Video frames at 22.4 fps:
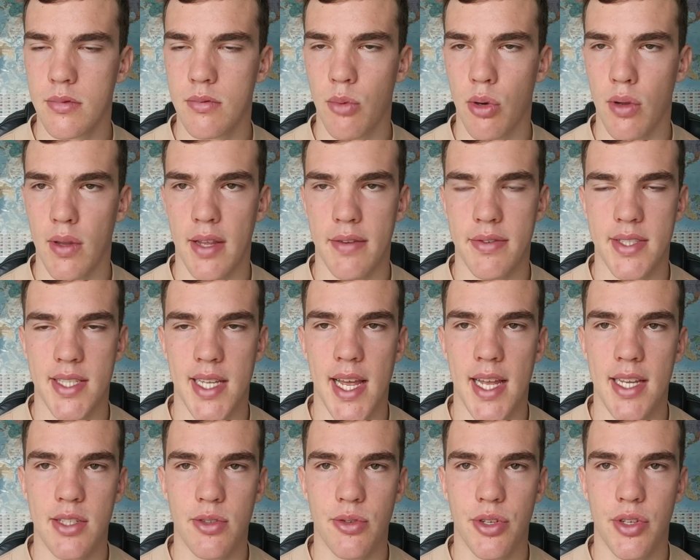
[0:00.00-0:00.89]
what they've
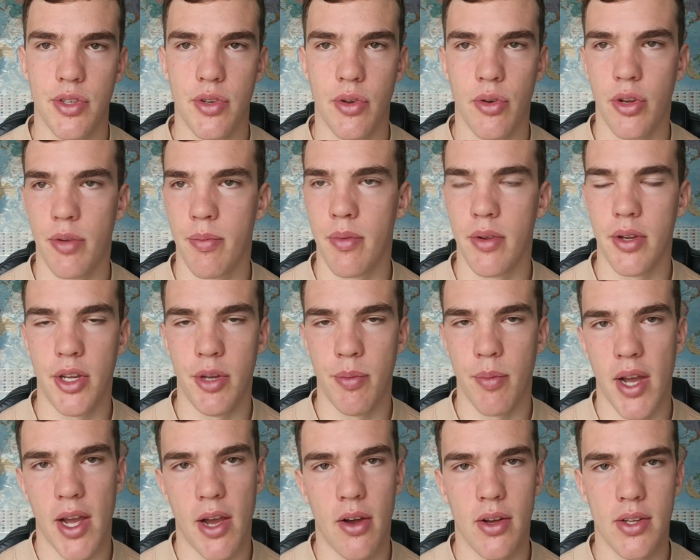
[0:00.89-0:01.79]
said, or you
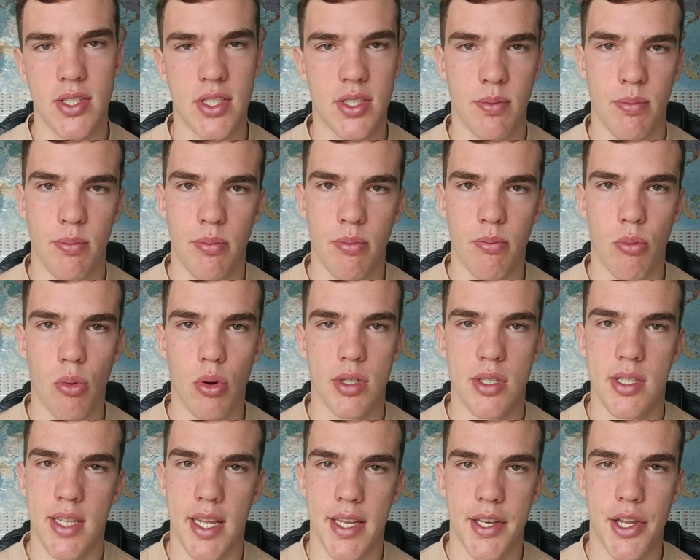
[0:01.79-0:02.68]
might ask them,
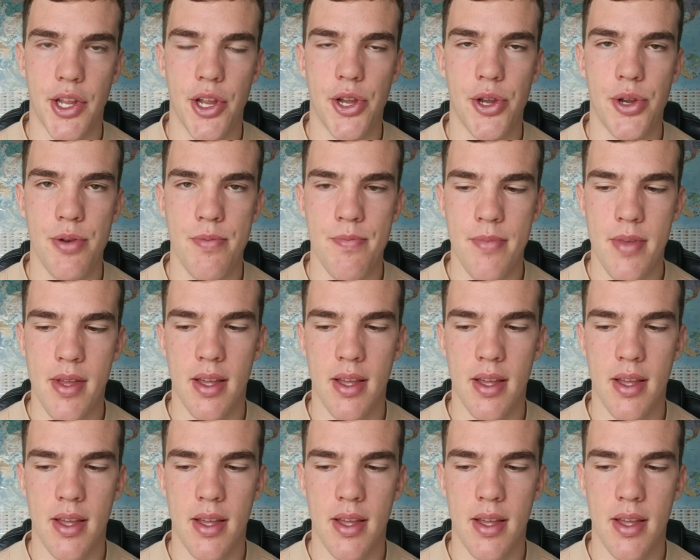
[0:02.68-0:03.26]
what do they do?